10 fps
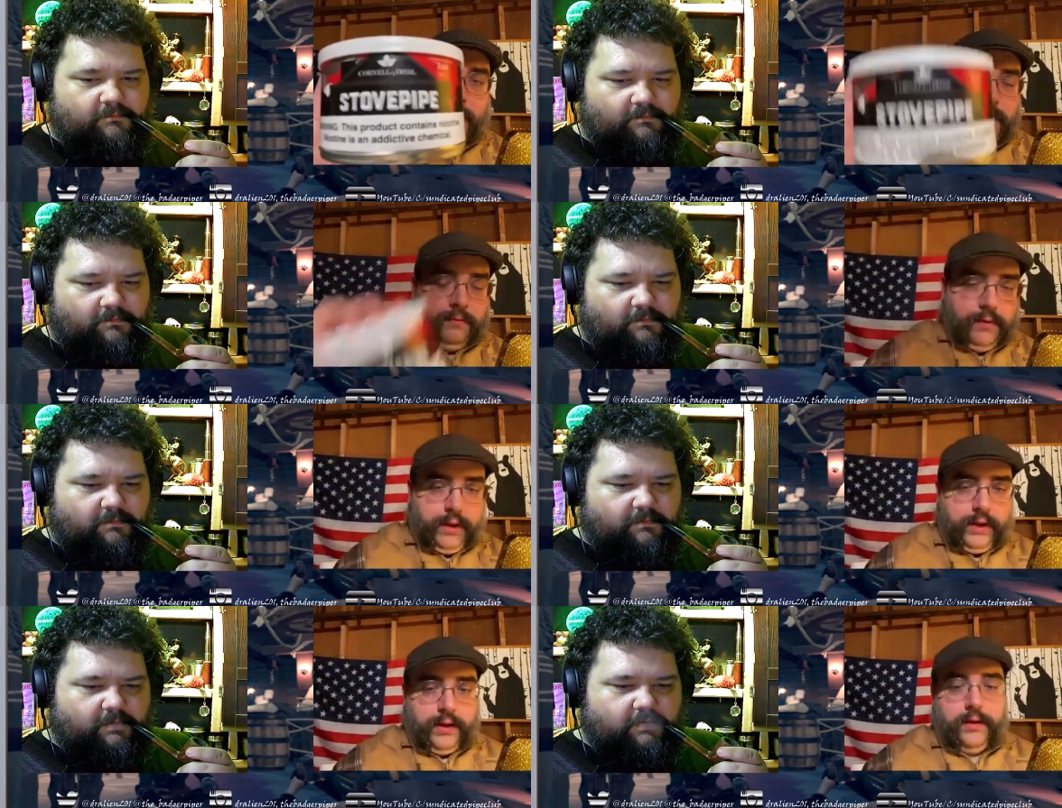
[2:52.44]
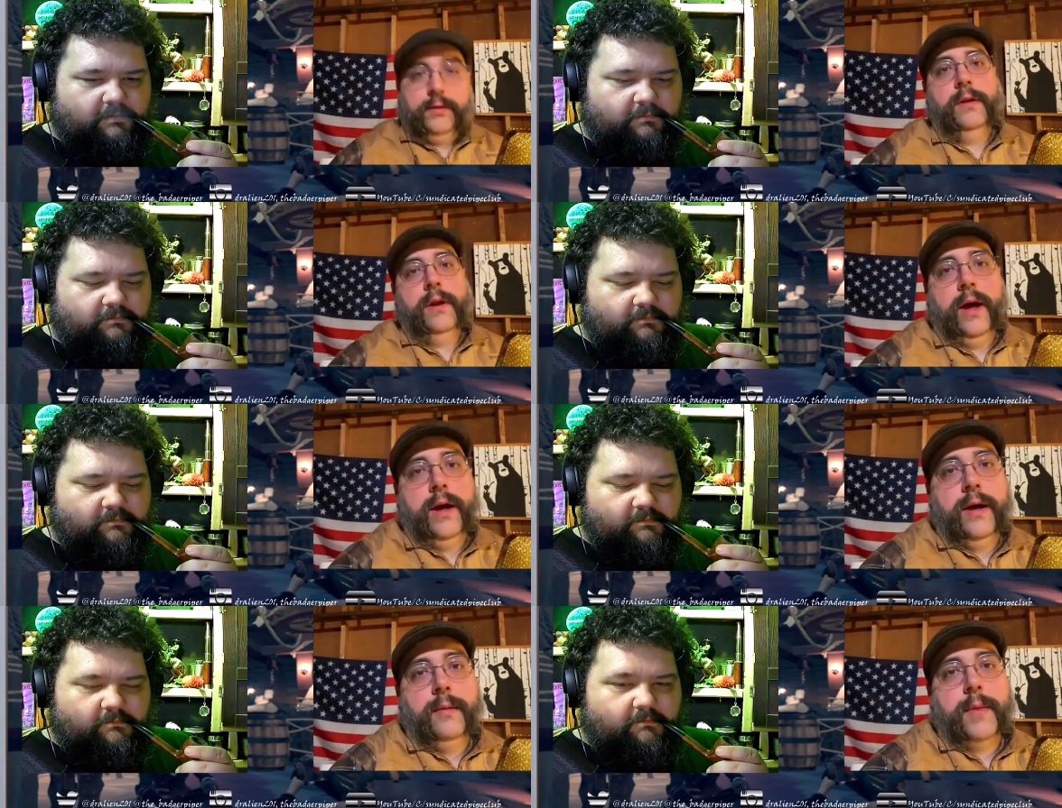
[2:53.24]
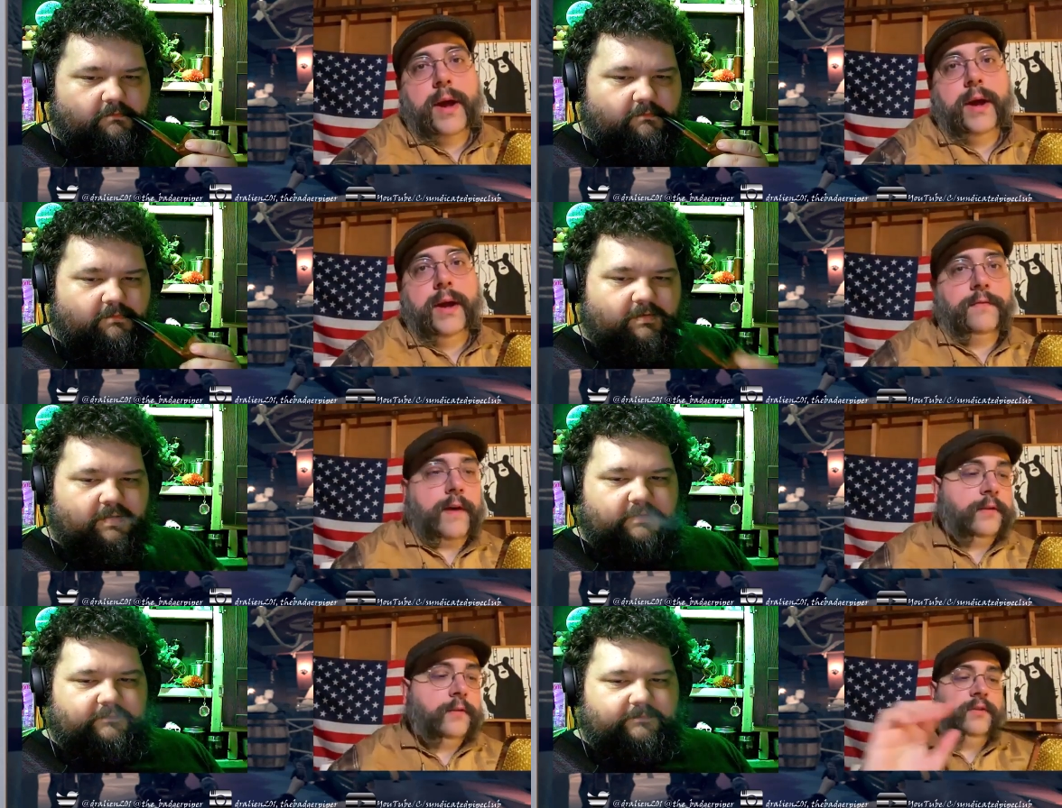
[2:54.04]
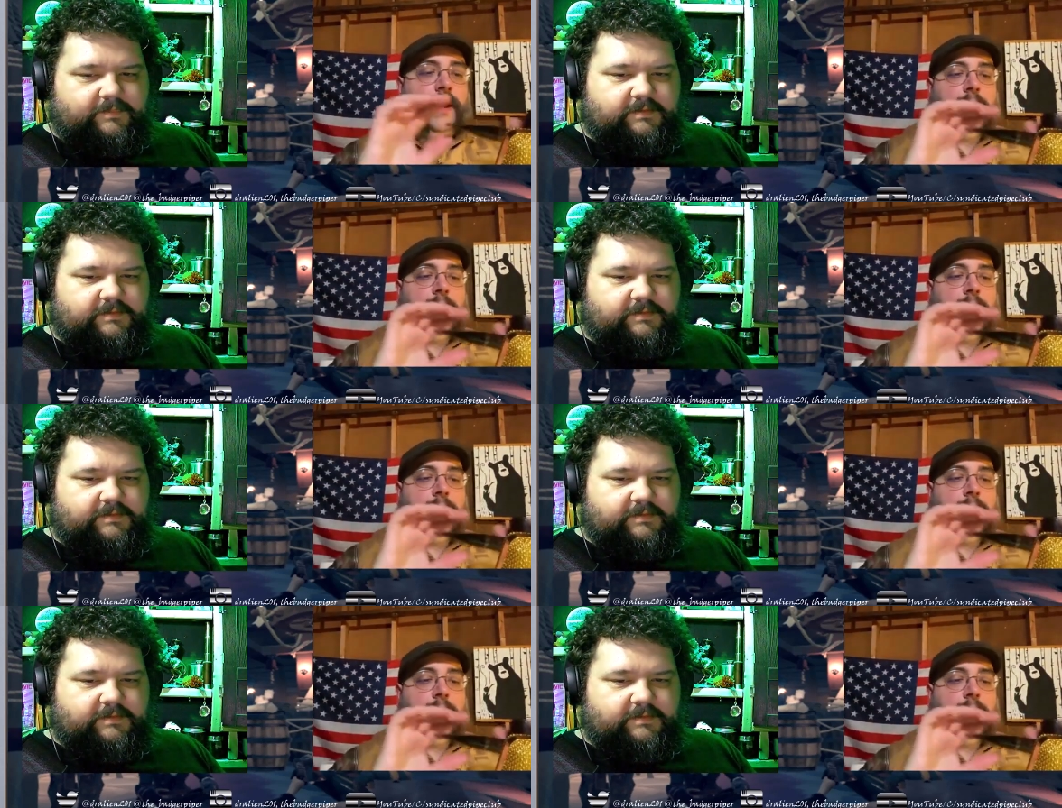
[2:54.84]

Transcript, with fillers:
Speaker 1: in uh, my Father's Day.